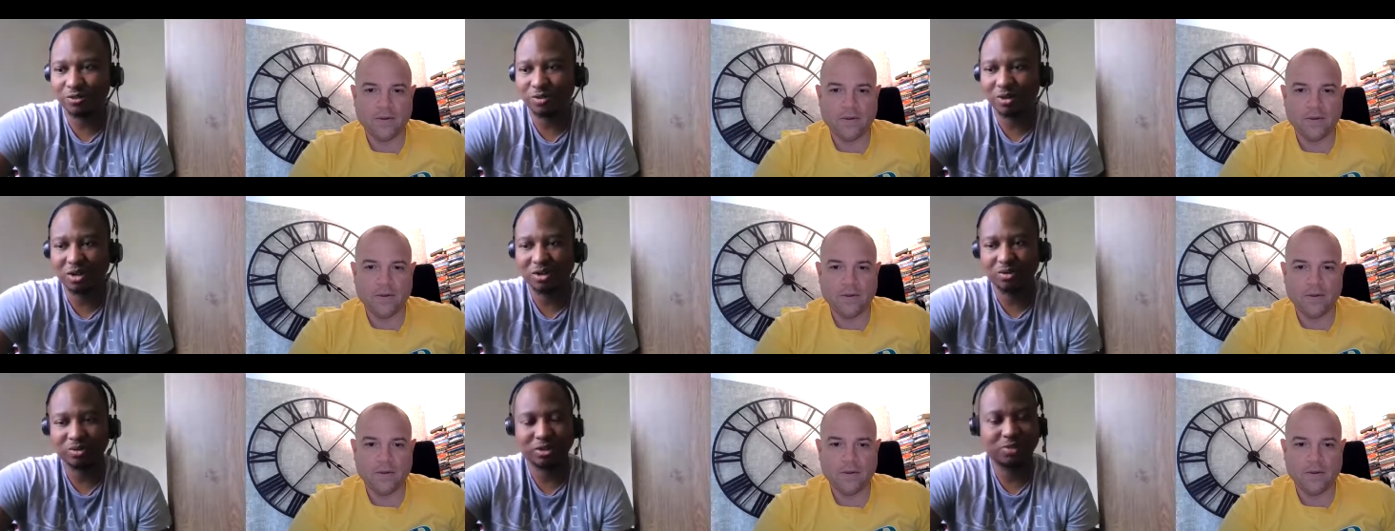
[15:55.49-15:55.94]

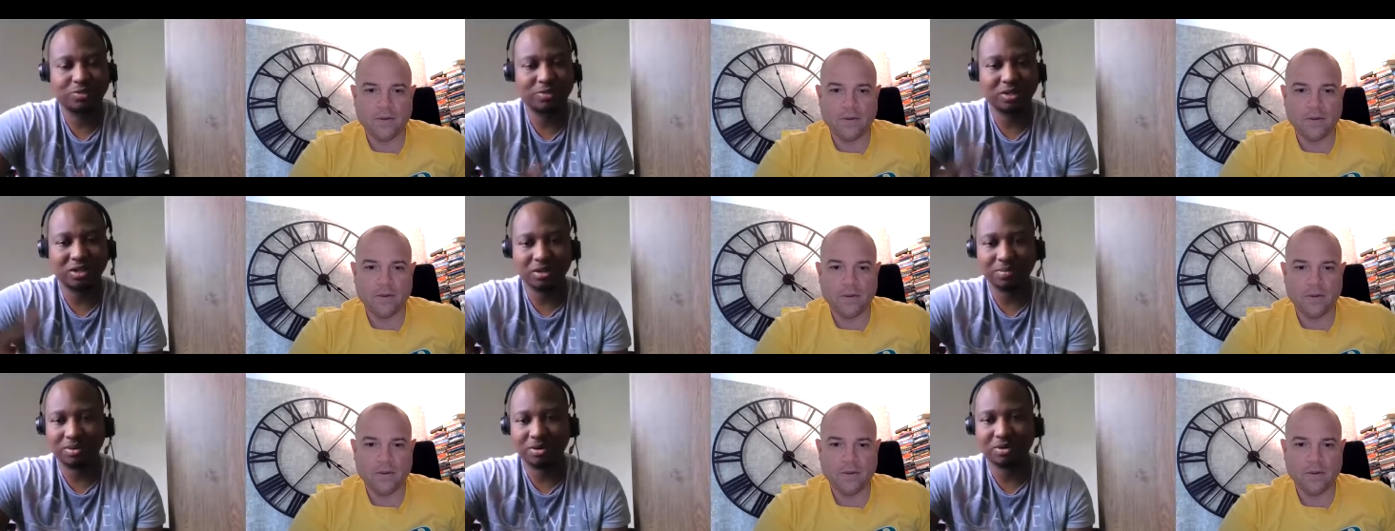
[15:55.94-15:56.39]
Speaker 1: what we
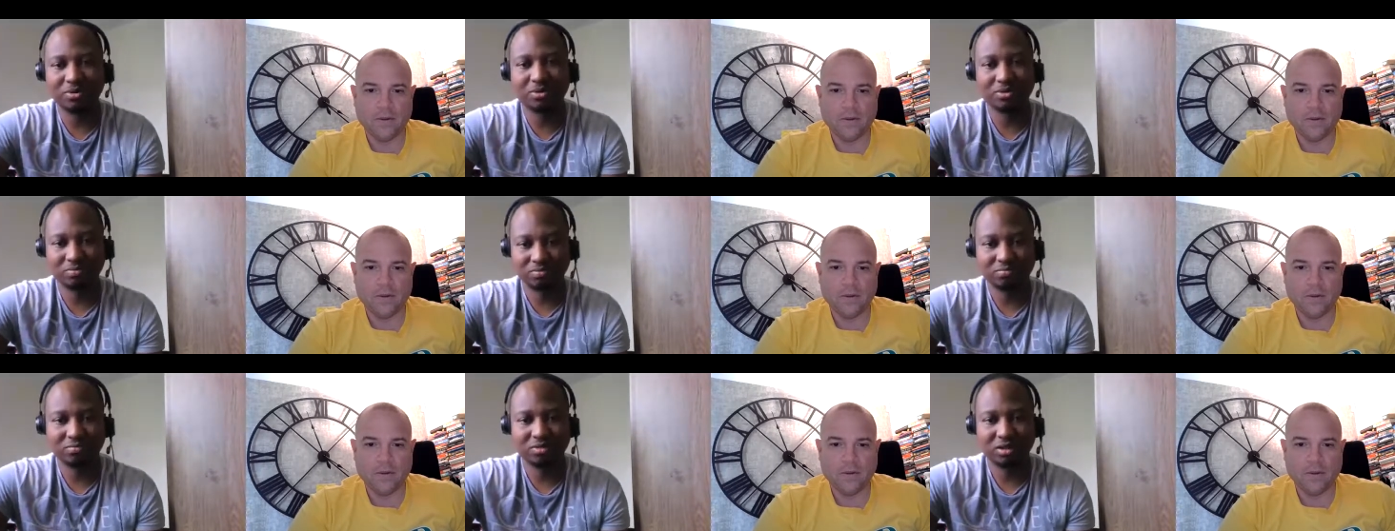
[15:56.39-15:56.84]
speak about
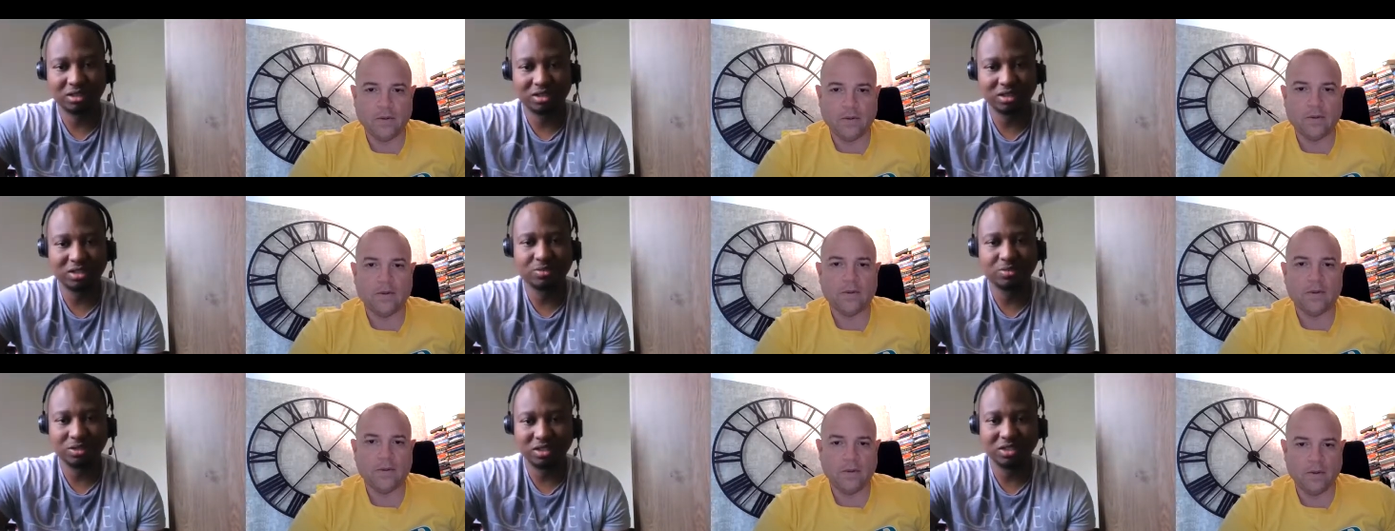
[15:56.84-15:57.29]
in
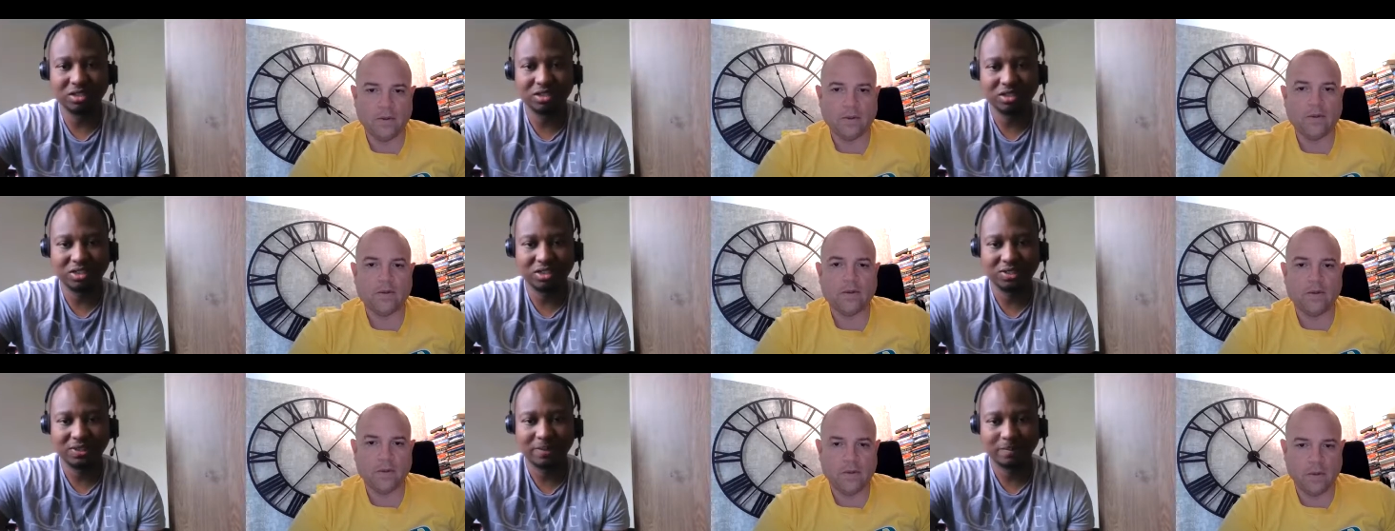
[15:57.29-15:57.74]
these
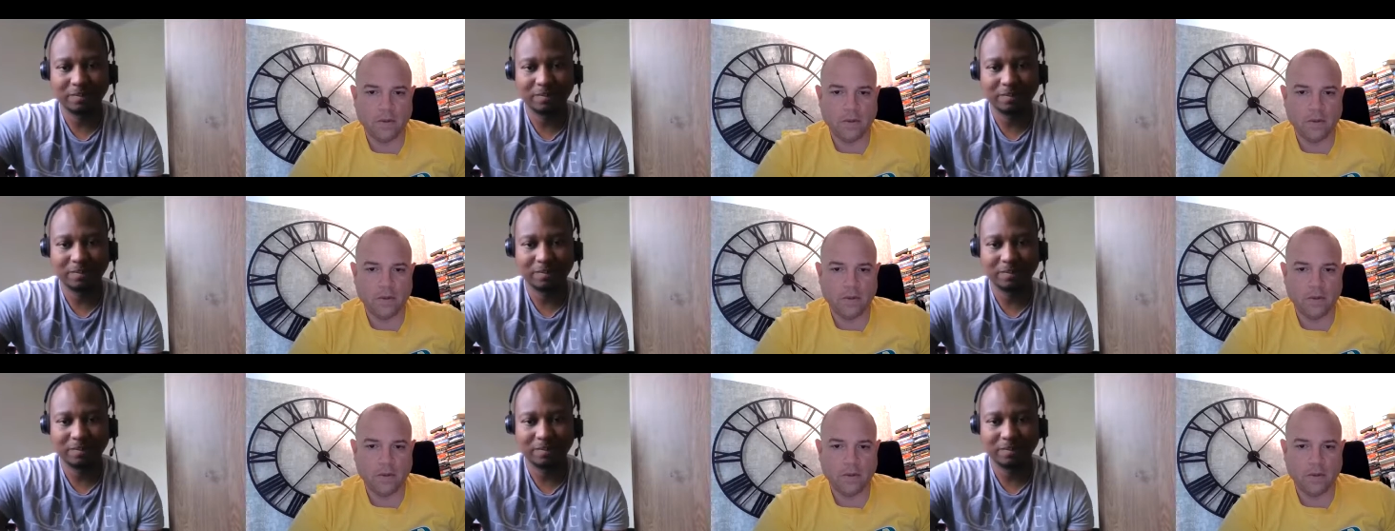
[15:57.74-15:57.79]
meetings.